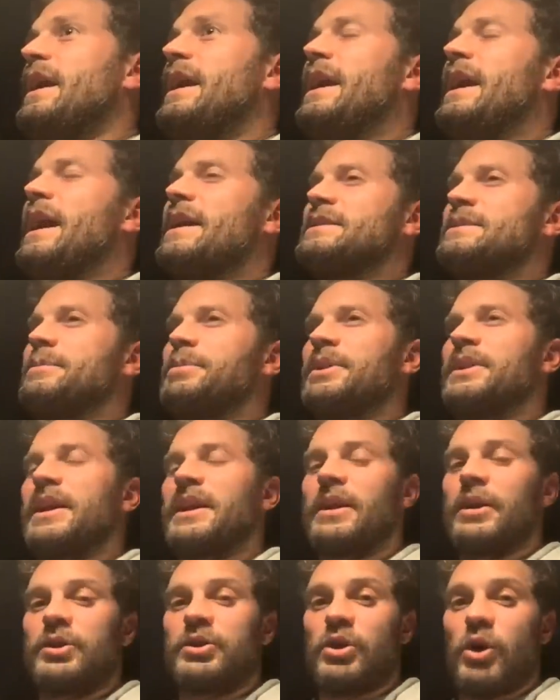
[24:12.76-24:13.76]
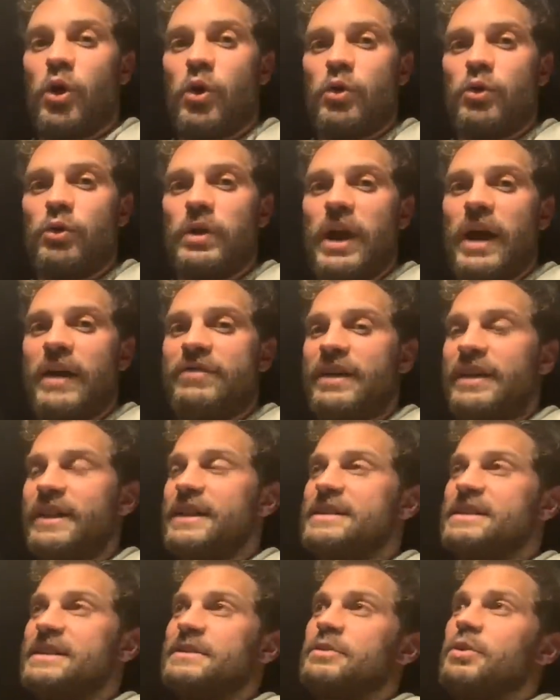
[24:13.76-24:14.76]
he has a particular tone. I
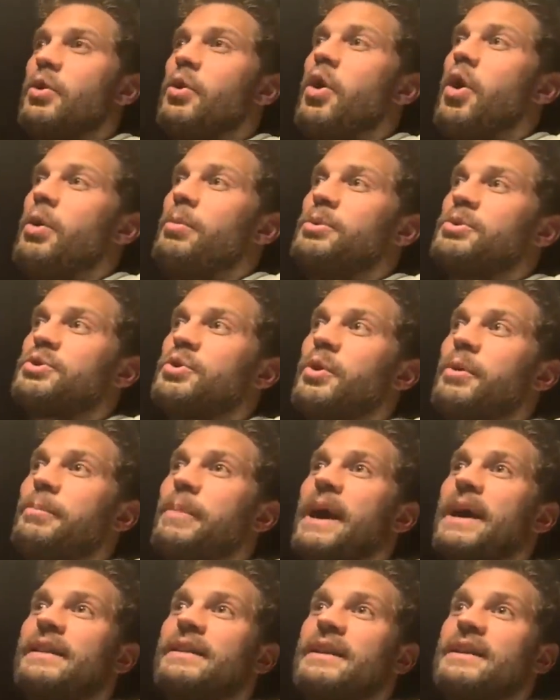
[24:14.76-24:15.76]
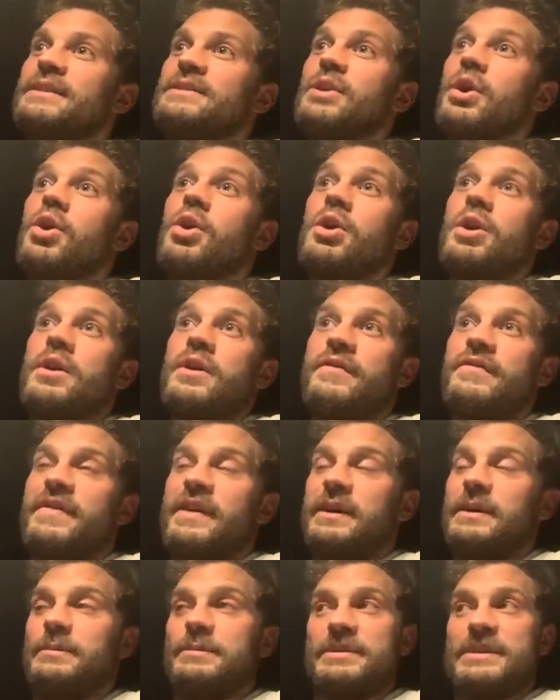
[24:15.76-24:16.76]
think this is almost going back to his earlier
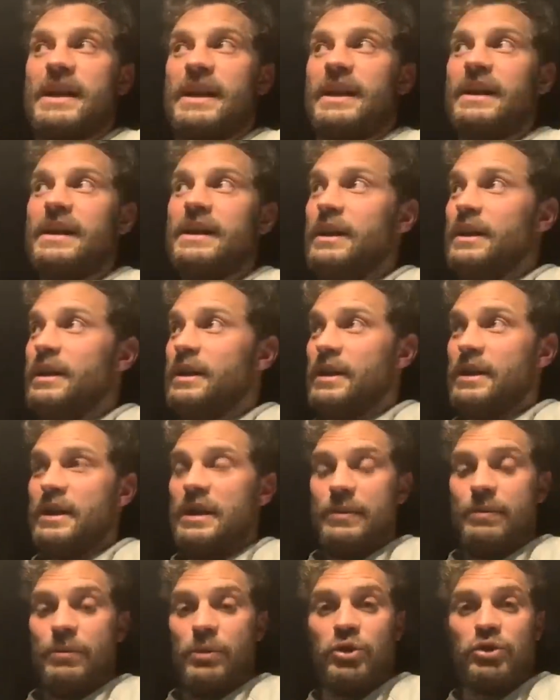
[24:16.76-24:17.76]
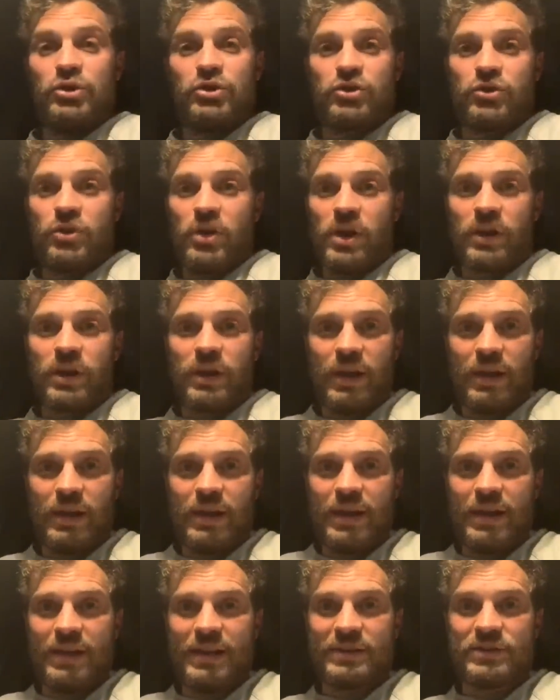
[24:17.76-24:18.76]
films, like Moonstruck,
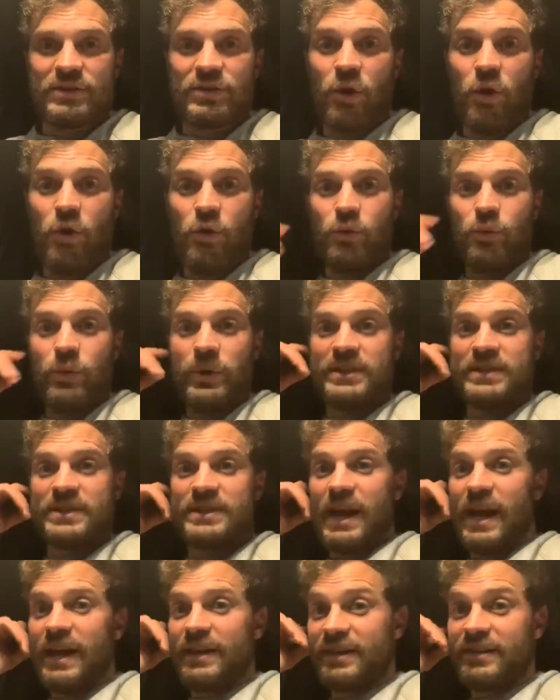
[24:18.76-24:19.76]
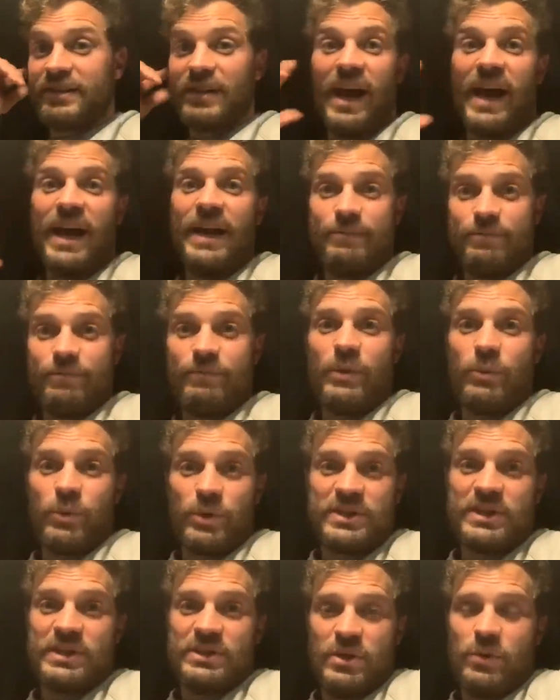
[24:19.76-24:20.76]
in in its tone, which at the time
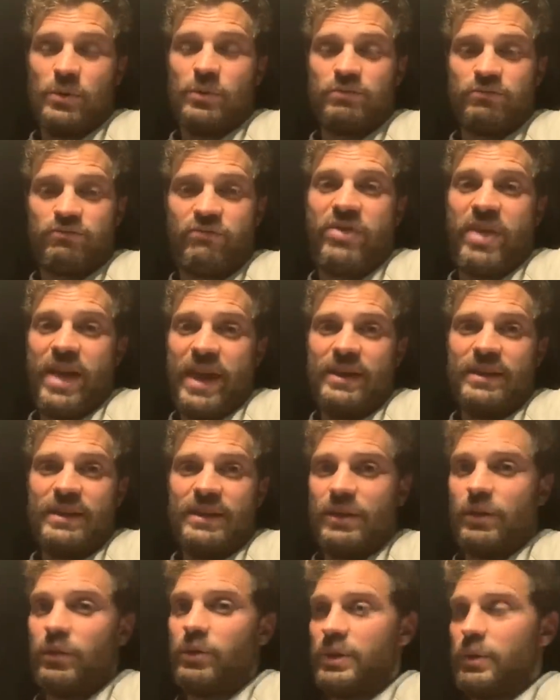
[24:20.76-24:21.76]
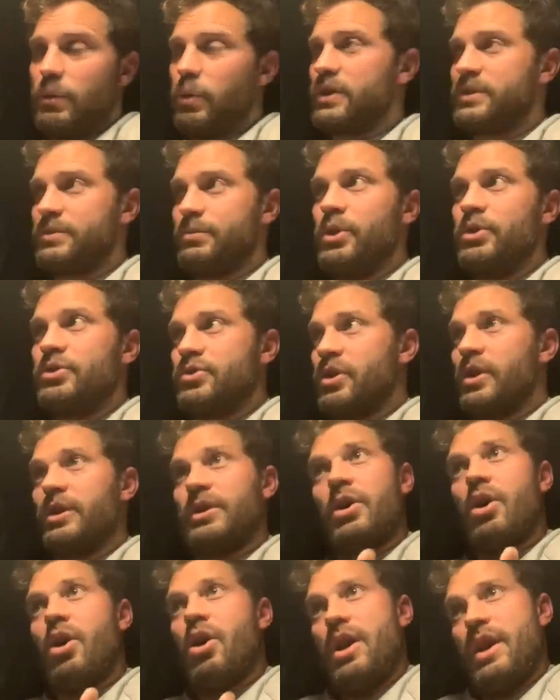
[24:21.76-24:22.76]
was its own thing. You know, when you watch
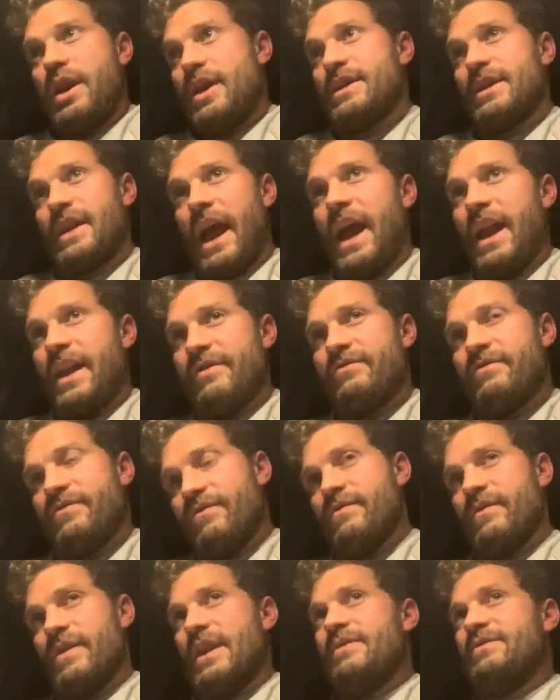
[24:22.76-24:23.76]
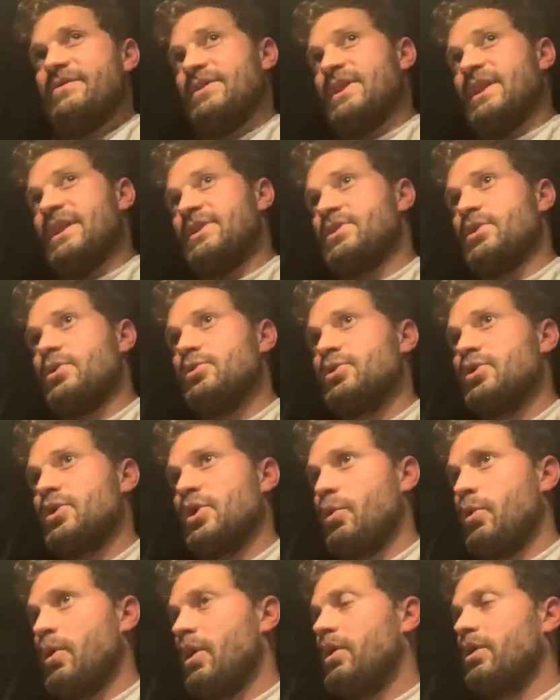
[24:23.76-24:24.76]
Moonstruck now, and it, it kind of lives in its own
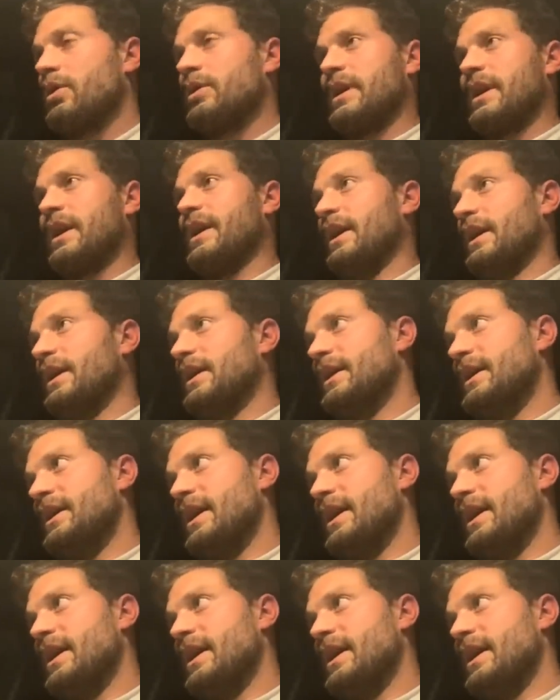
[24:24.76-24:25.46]
sort of world, and I.